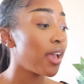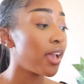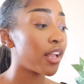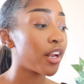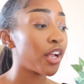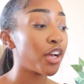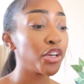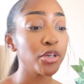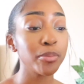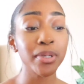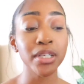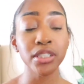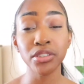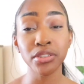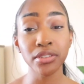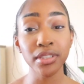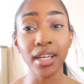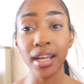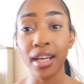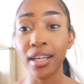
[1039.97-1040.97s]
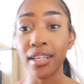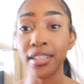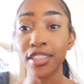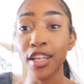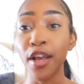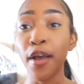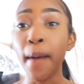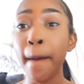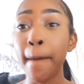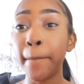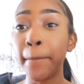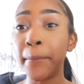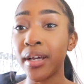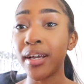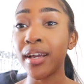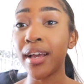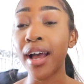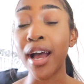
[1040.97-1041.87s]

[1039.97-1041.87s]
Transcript: And I don't know about you guys, but